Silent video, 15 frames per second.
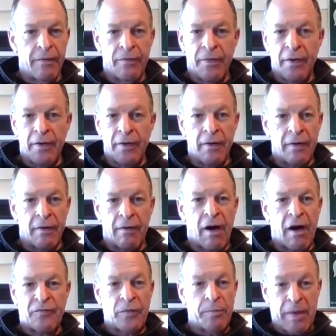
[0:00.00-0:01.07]
the, uh,
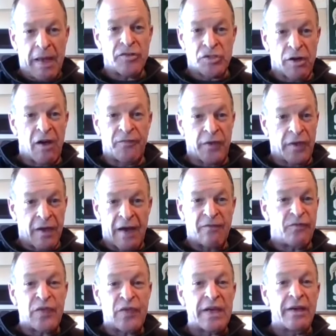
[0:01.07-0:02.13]
off based off the
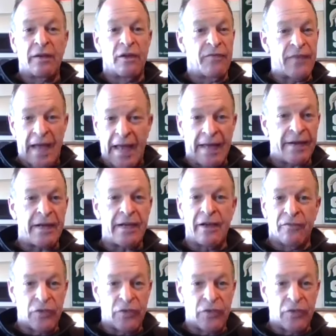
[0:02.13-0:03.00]
gut feel of Andy,